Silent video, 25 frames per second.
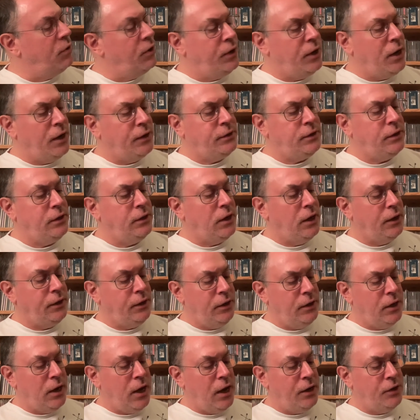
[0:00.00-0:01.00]

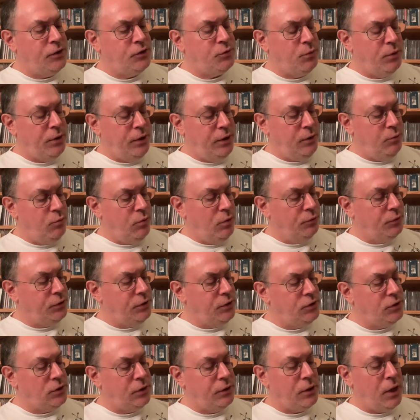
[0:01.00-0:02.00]
1999 is when he wrote
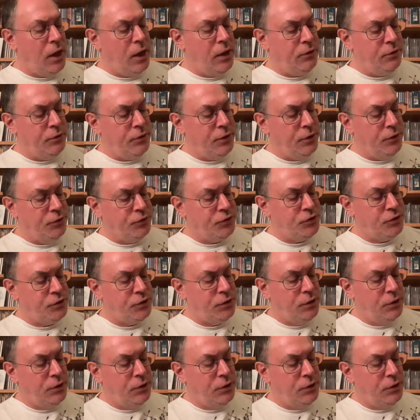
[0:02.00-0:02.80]
these liner notes.